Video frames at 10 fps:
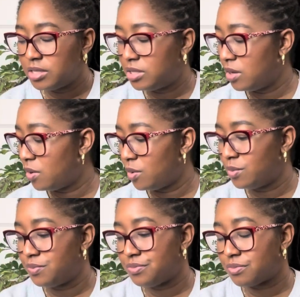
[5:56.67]

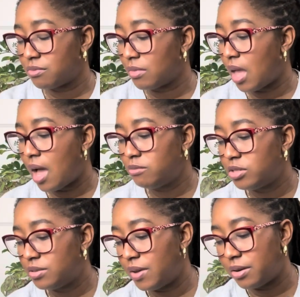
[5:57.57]
So I'm
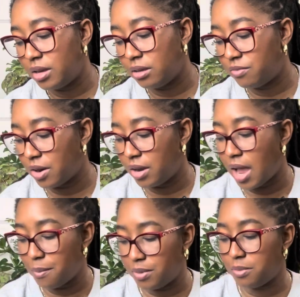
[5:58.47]
just very, very
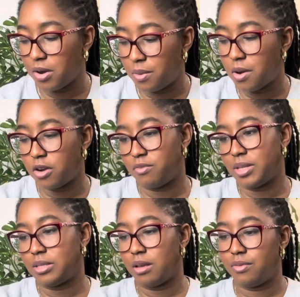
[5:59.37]
happy, very proud of
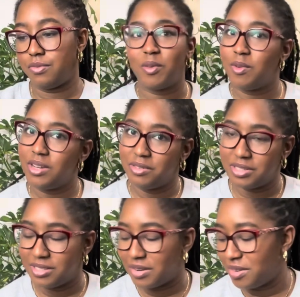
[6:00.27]
myself. One of the
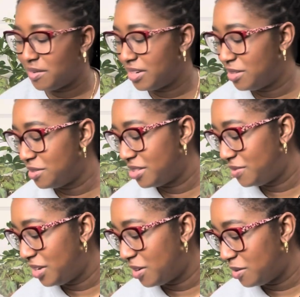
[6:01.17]
reasons I really want to do this
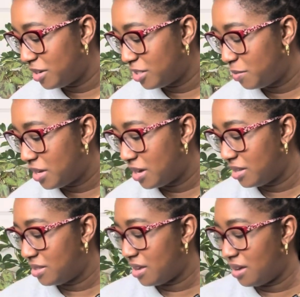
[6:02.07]
video is
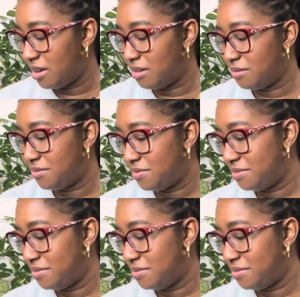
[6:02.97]
because of